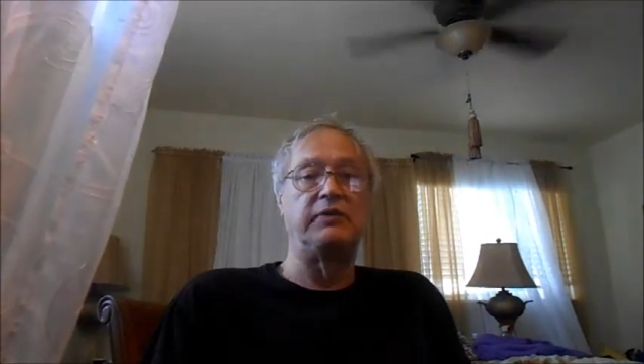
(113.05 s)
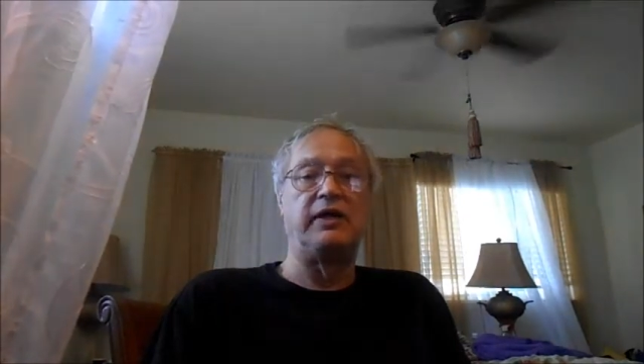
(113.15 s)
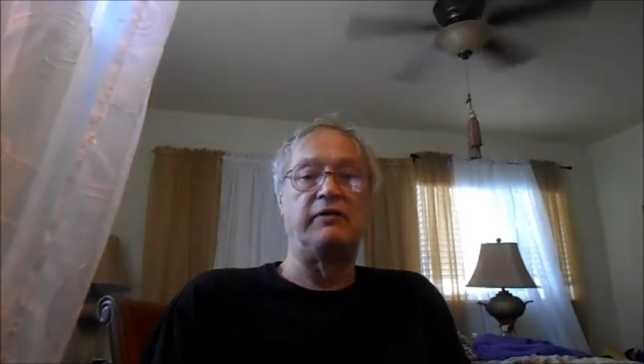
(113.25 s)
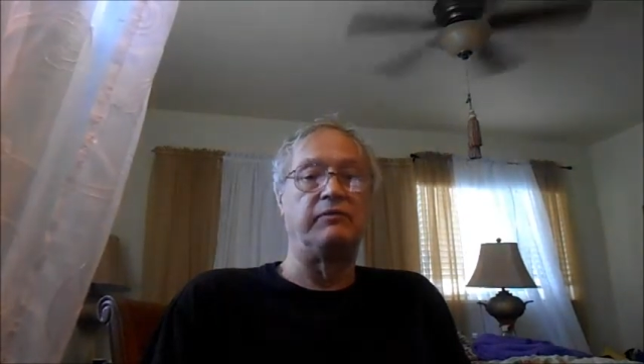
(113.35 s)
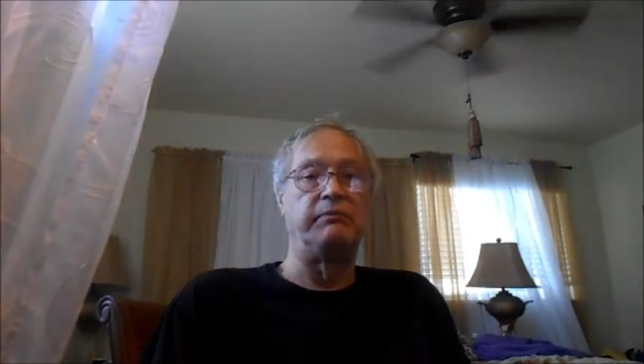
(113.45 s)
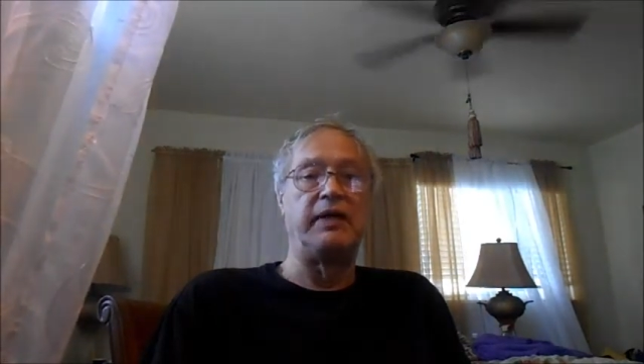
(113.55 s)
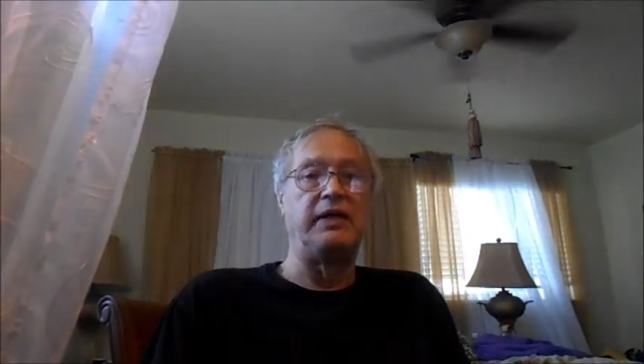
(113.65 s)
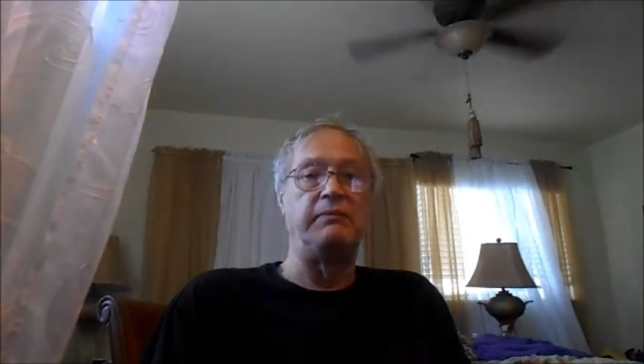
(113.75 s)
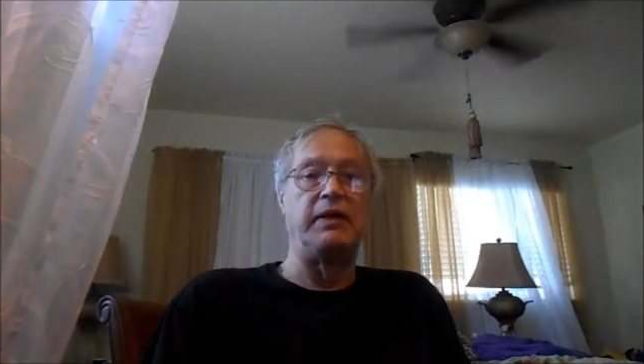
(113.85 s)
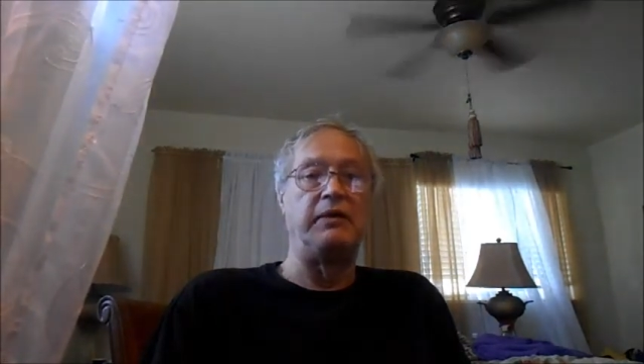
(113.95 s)
We have many,
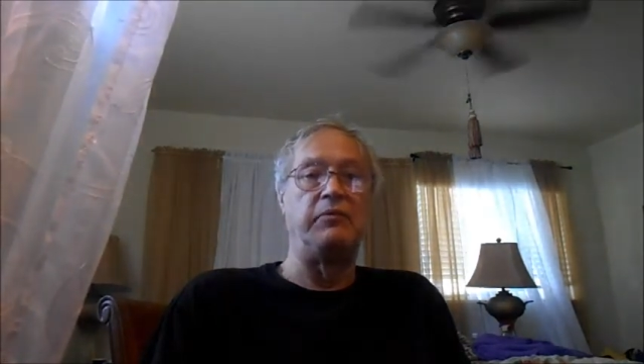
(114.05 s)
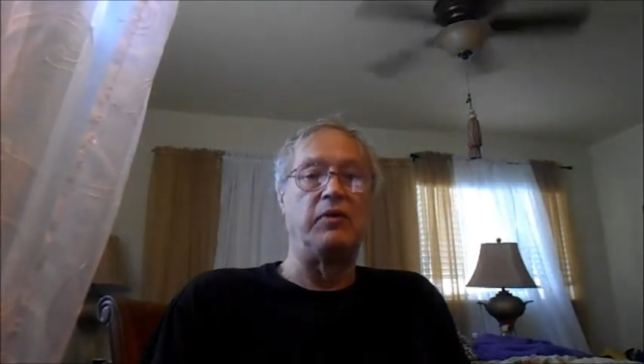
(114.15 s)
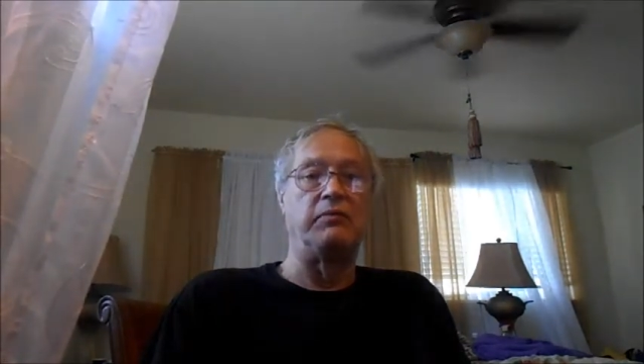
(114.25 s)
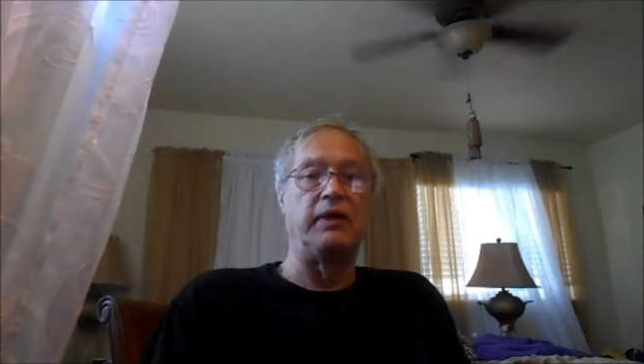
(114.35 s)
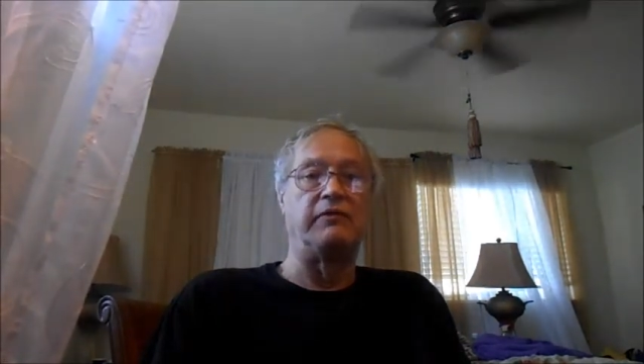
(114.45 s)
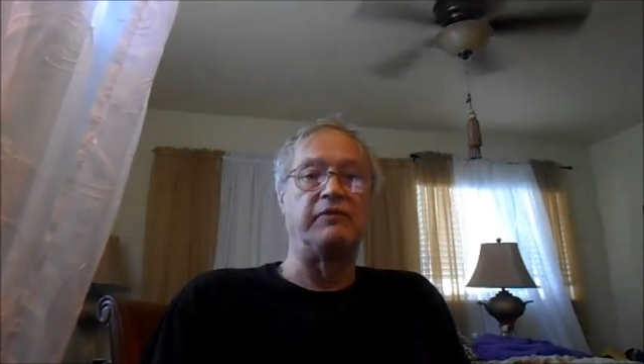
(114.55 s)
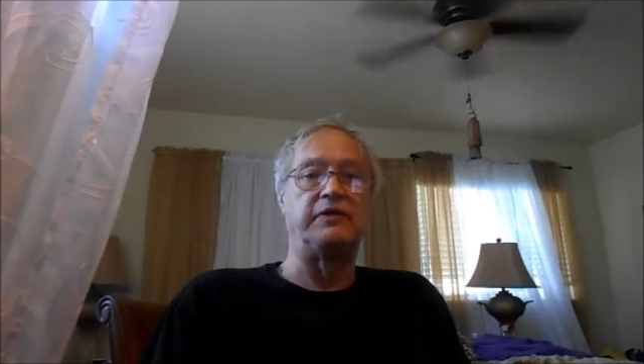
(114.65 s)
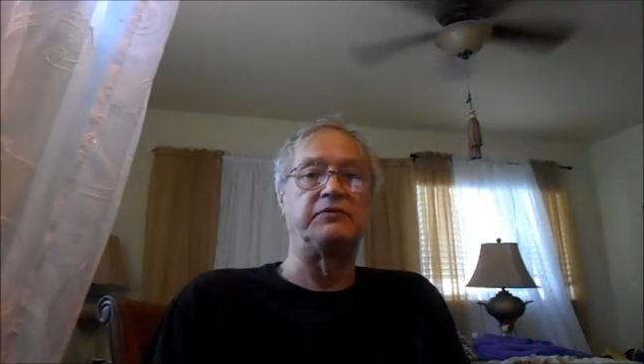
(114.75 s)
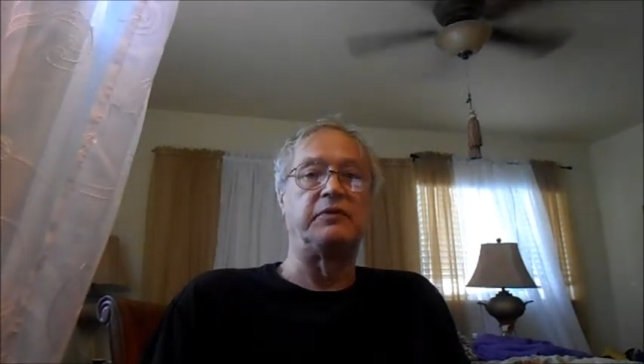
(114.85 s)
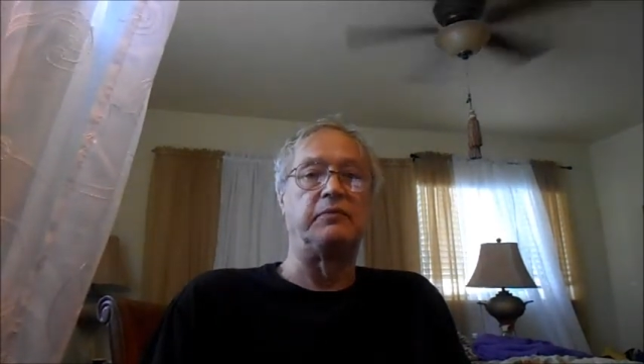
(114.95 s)
many more
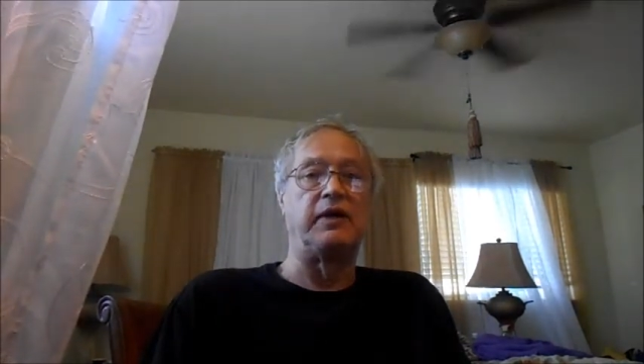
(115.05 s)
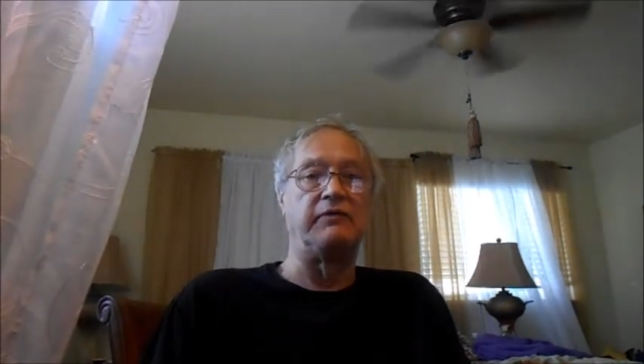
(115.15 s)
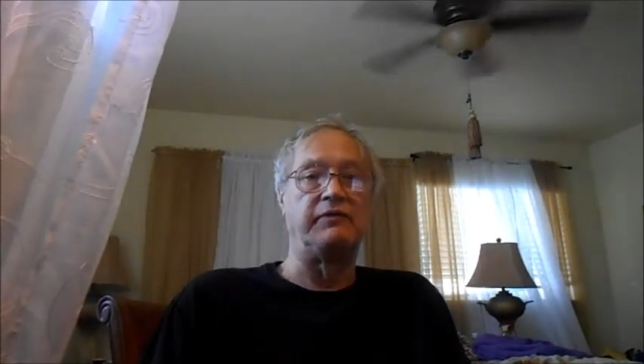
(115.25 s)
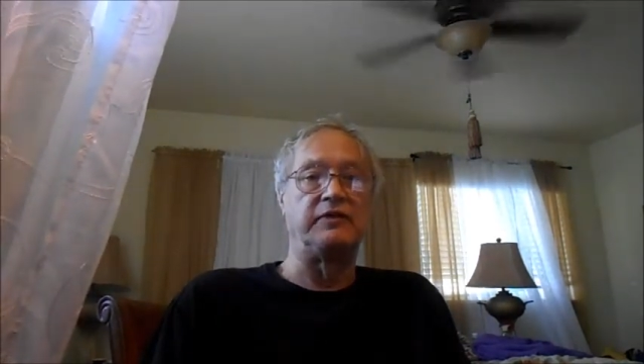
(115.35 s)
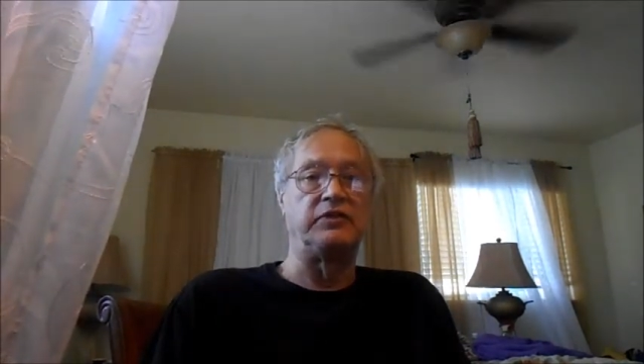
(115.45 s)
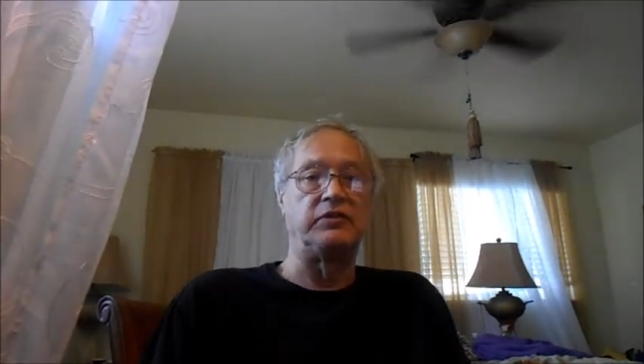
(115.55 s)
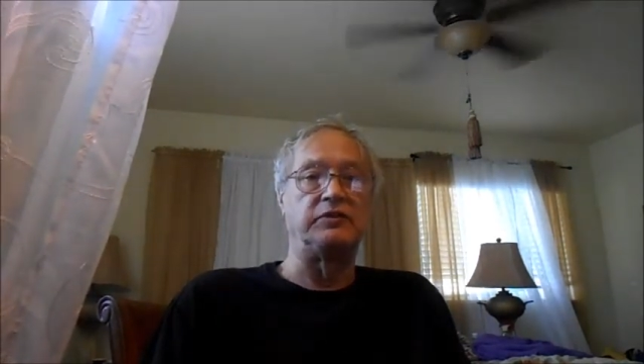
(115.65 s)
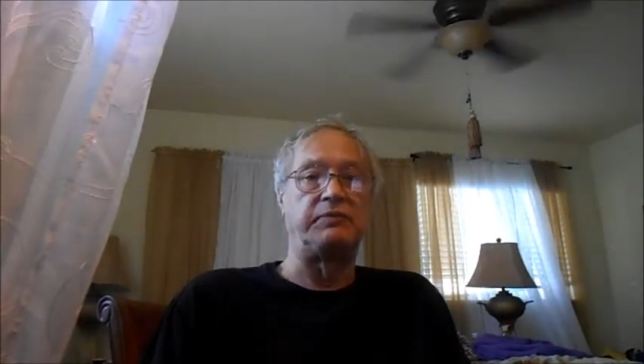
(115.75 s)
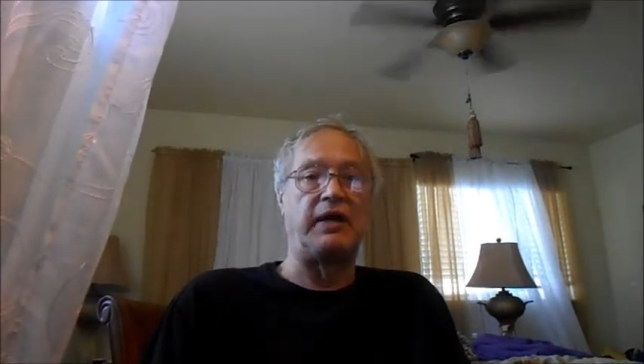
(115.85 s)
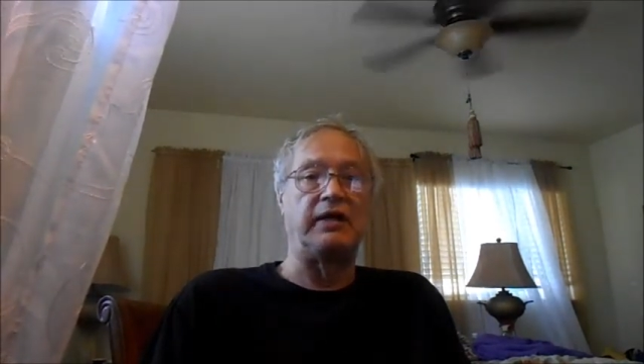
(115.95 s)
benefits, from life
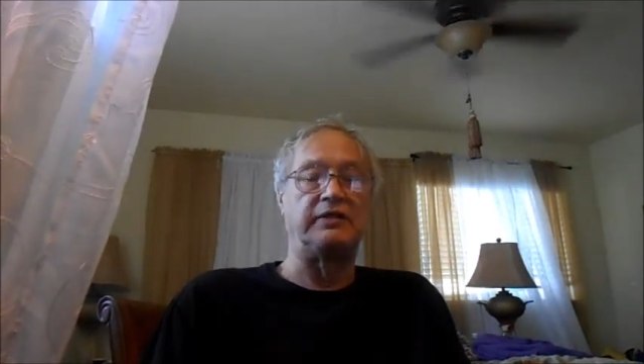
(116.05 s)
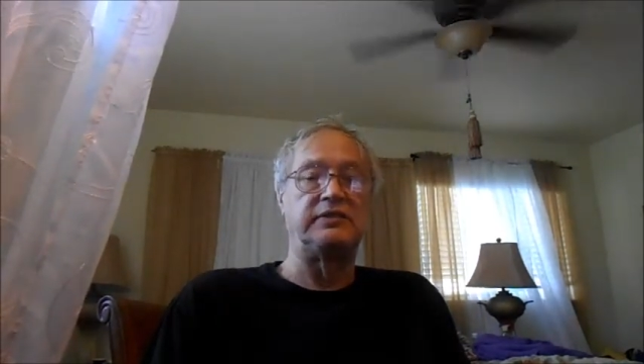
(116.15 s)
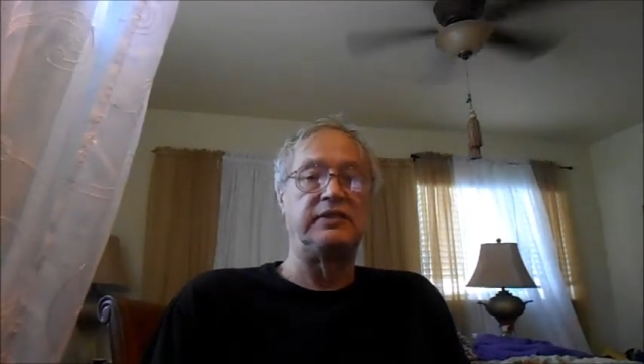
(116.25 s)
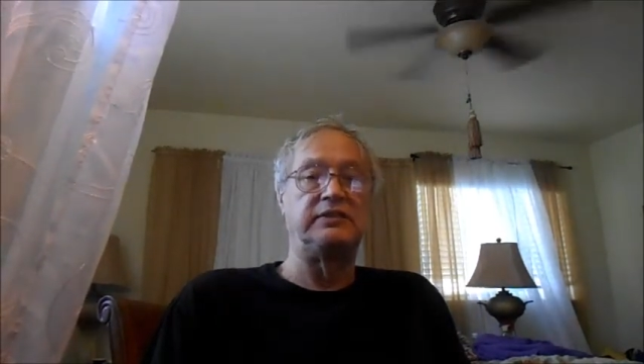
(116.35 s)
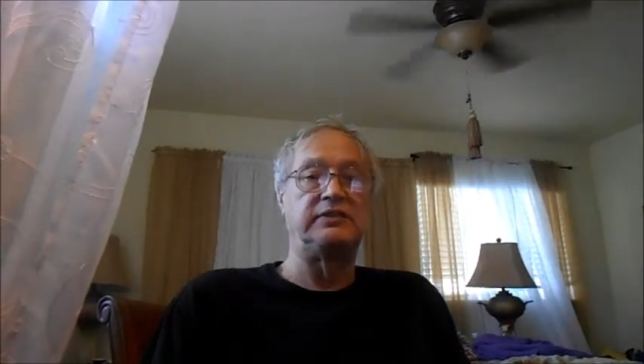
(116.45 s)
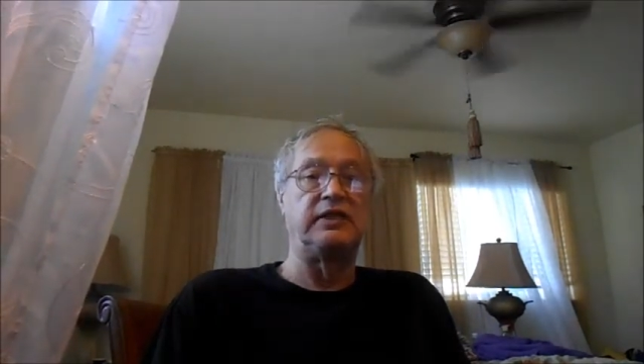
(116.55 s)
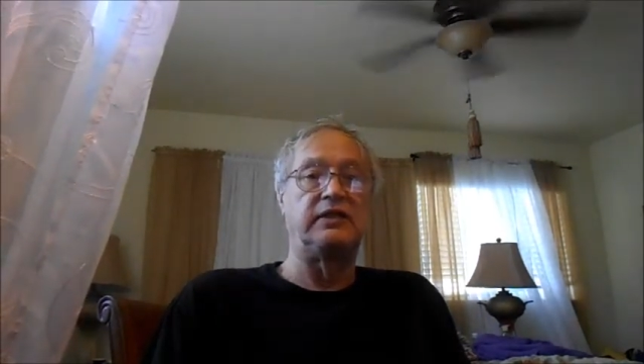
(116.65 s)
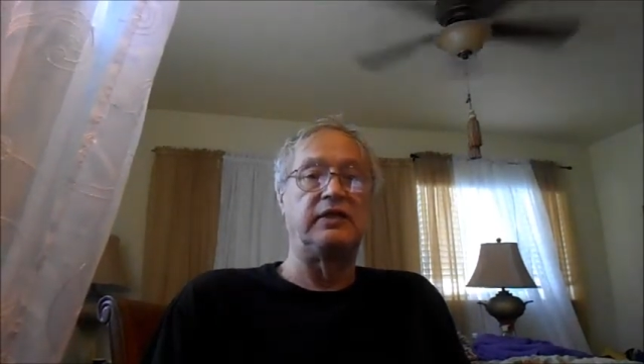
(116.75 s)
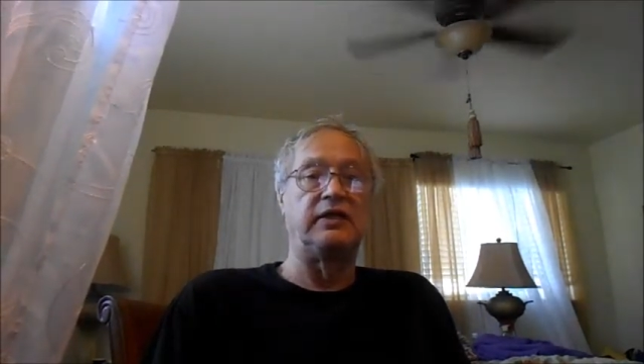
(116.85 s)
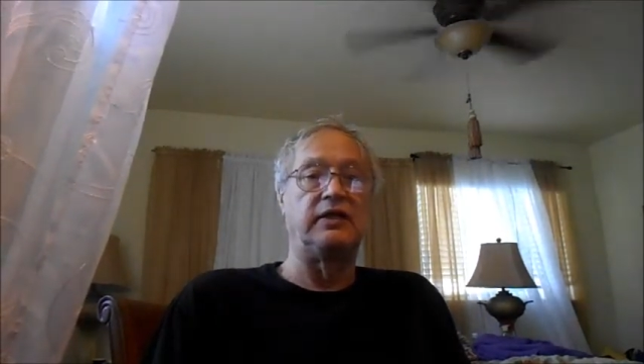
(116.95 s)
insurance policies
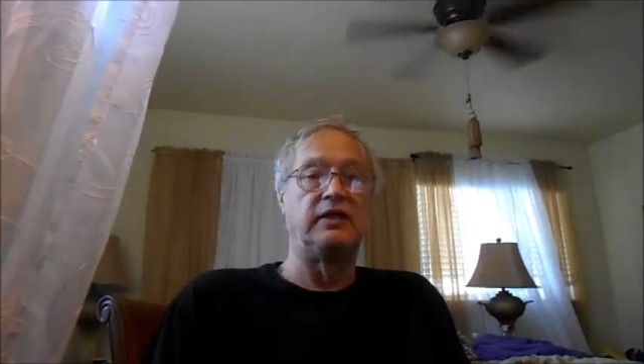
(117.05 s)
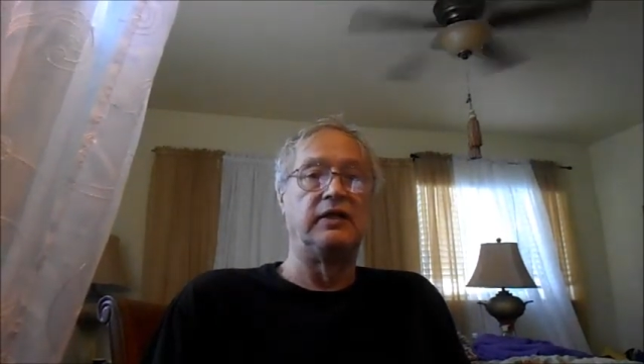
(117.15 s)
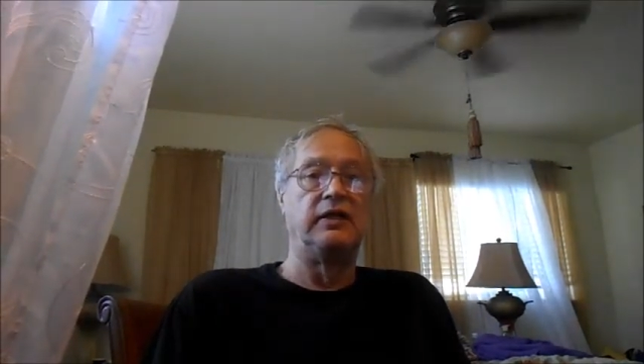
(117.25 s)
that uh,